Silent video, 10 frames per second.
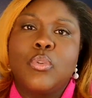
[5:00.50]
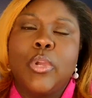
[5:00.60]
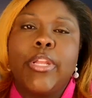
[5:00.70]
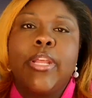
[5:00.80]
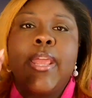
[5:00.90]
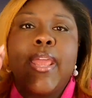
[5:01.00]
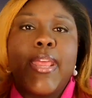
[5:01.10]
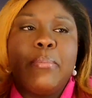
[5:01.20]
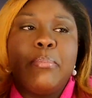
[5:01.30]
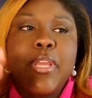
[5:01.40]
it.
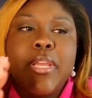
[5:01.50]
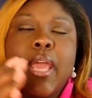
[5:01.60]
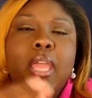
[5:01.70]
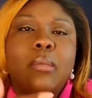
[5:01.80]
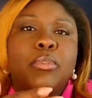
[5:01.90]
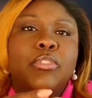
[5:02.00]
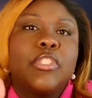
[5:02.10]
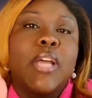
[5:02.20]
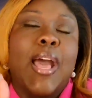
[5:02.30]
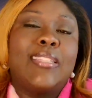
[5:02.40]
And being able to
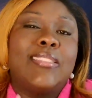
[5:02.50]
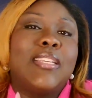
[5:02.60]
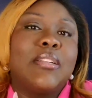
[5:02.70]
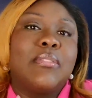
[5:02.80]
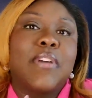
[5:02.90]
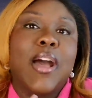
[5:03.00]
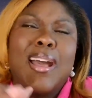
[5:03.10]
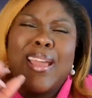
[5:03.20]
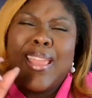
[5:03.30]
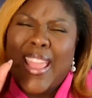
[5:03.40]

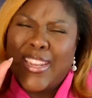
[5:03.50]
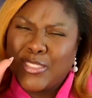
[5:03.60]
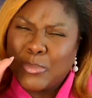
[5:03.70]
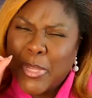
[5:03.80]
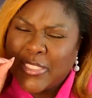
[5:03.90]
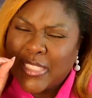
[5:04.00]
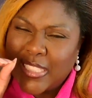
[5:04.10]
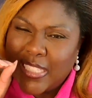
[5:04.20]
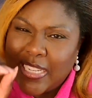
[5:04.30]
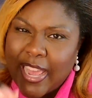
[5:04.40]
identify and especially
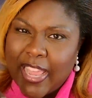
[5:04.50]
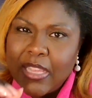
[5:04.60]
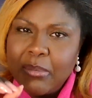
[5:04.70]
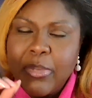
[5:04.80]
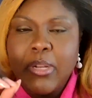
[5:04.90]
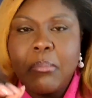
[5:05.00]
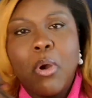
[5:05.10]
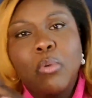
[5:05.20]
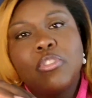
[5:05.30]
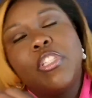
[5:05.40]
name an
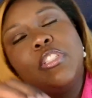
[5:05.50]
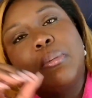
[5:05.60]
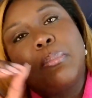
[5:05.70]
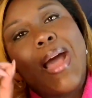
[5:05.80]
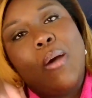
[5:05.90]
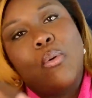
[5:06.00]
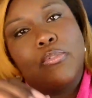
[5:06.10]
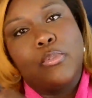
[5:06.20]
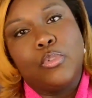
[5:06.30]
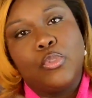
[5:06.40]
emotion is a
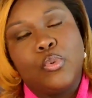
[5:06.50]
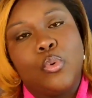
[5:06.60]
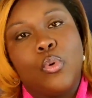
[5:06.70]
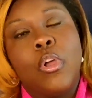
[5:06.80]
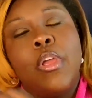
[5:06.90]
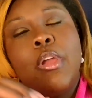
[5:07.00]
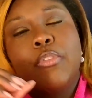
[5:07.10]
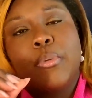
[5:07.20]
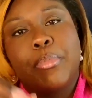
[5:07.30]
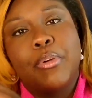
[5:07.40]
powerful tool for
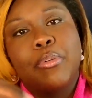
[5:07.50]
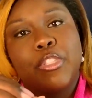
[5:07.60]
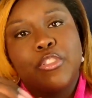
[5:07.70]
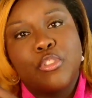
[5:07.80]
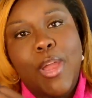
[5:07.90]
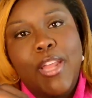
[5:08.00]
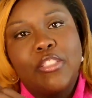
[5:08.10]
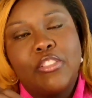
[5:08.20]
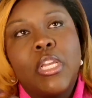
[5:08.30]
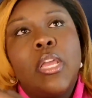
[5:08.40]
building
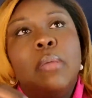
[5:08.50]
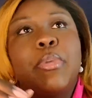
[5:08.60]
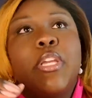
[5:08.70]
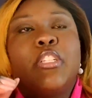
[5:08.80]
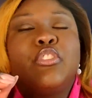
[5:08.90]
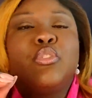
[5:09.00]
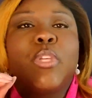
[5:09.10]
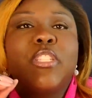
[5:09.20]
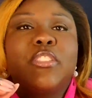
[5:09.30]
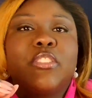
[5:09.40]
strategy because you
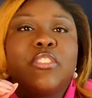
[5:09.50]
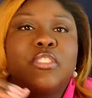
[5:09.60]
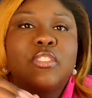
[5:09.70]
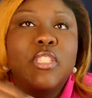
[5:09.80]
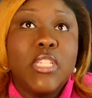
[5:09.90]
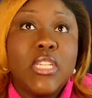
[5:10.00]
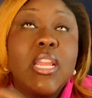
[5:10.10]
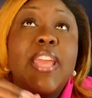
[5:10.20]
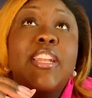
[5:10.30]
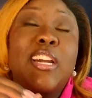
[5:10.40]
get to see
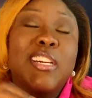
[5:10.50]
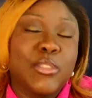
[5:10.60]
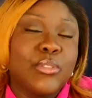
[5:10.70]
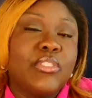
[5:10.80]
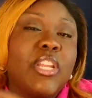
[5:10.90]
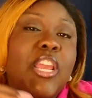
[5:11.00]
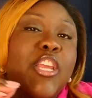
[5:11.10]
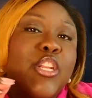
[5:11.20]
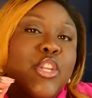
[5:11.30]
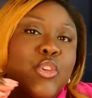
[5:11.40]
and
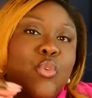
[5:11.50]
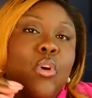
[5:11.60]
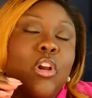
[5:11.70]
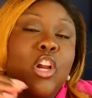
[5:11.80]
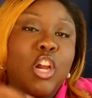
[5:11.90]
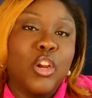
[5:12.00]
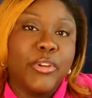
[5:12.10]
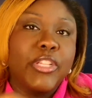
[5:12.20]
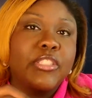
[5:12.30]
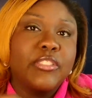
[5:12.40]
understand your
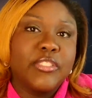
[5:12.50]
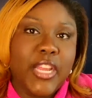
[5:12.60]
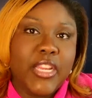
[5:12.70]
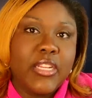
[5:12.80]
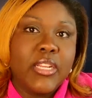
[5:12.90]
current state.